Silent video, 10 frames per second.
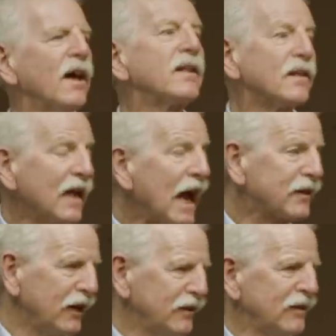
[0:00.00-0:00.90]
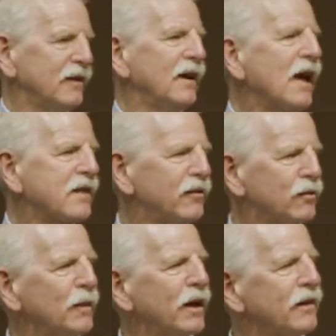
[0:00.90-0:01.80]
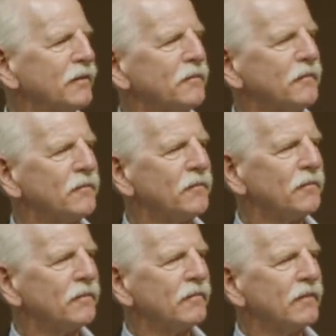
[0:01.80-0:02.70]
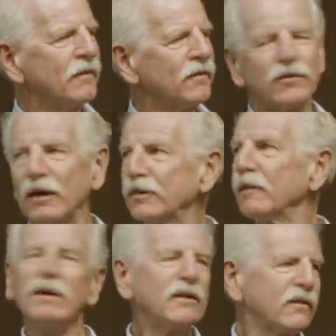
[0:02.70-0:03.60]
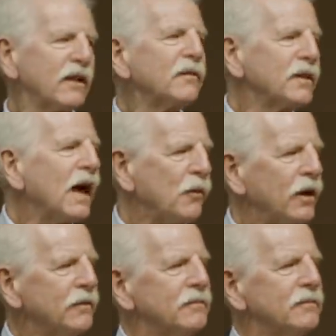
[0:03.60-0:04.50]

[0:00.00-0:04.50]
like the lactate that the athletes are making. So Jeff said, let's think of it that way.